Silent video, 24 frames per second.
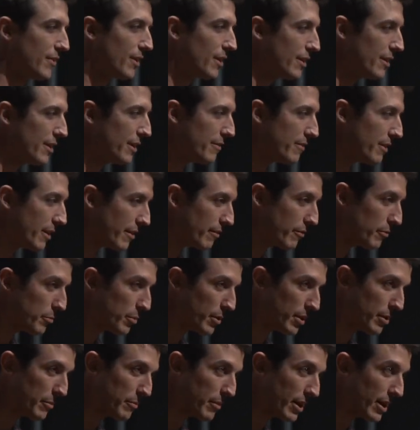Good evening,
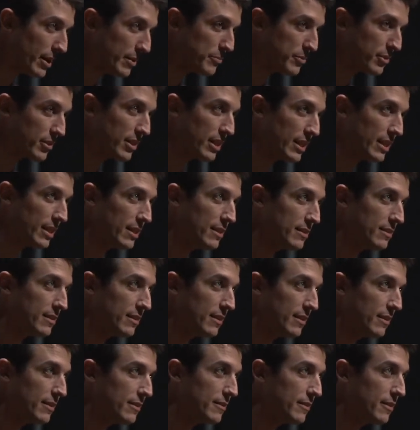everybody. My name is Clint
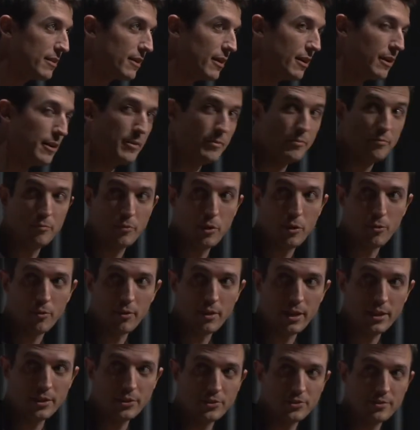Linzey, no
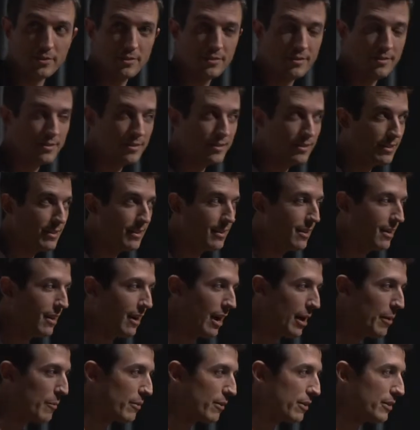relation.
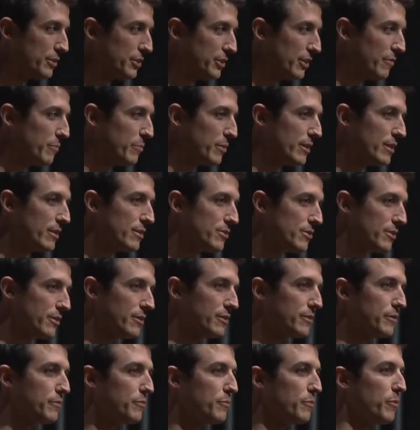I'm one of the chief
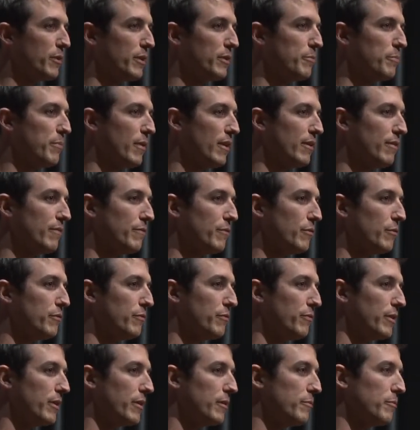petitioners with Benton
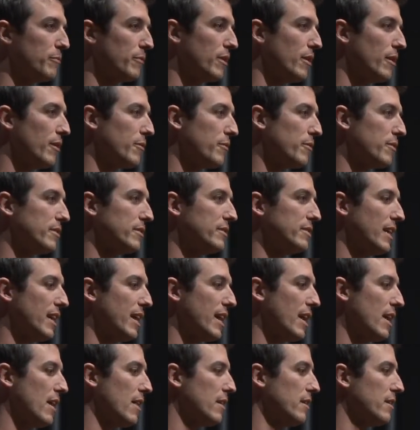Food Freedom, along with
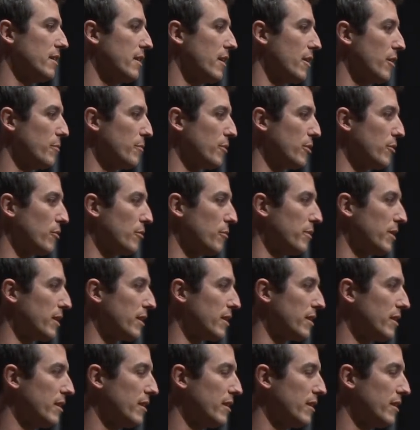Dana Allen and Harry McCormick.